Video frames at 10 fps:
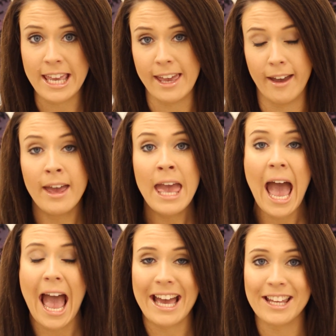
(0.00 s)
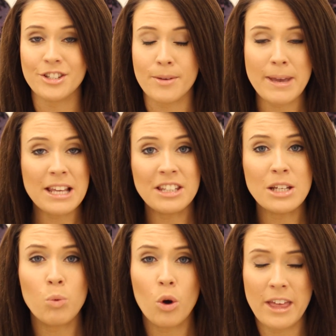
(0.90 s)
here, and
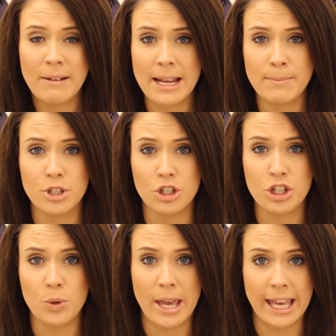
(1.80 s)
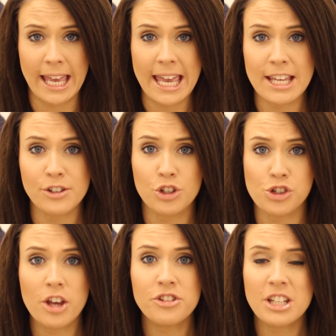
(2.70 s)
basically what they're aimed at doing is
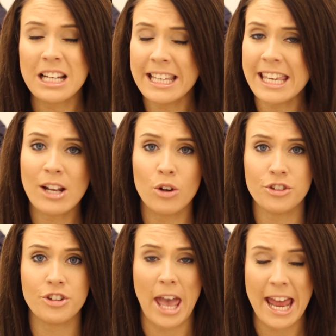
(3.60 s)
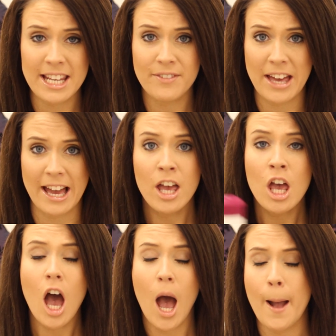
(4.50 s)
just clinging on to any of that
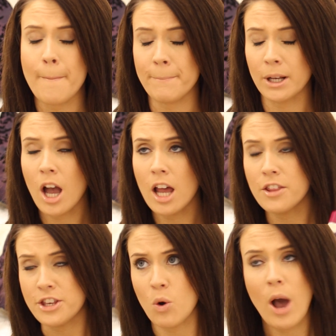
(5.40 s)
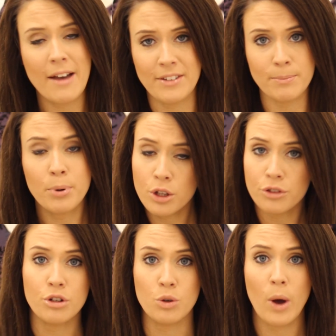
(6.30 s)
colour that you're having put
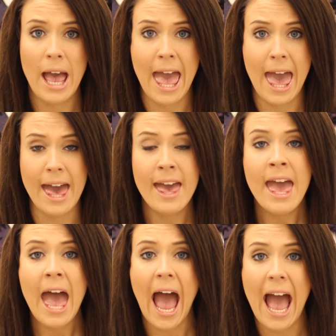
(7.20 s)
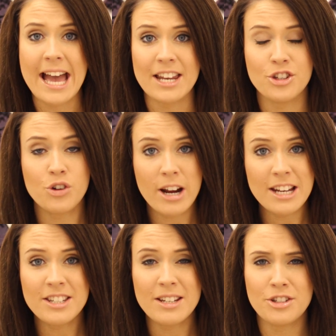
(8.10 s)
through your hair and
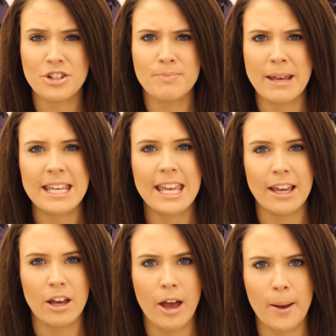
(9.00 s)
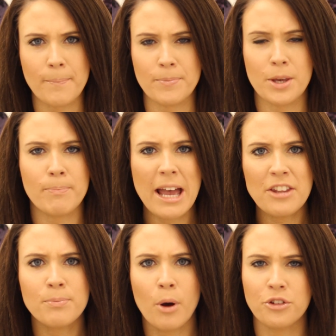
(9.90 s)
trying to just make it the
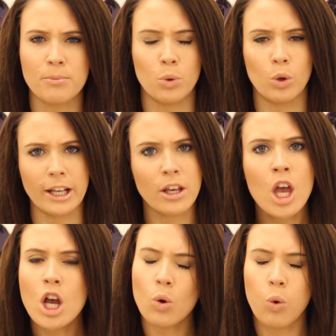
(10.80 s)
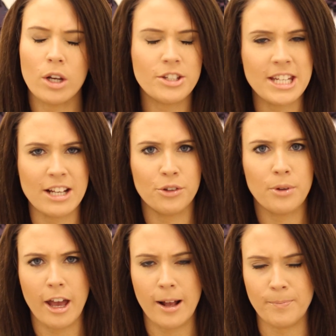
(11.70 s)
best possible like quality
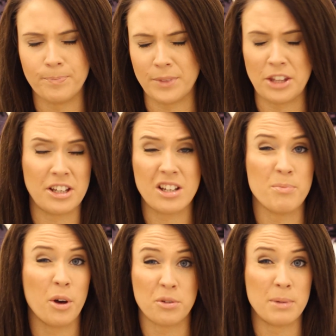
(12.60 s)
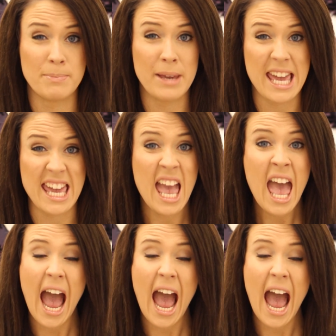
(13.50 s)
as it can possibly be,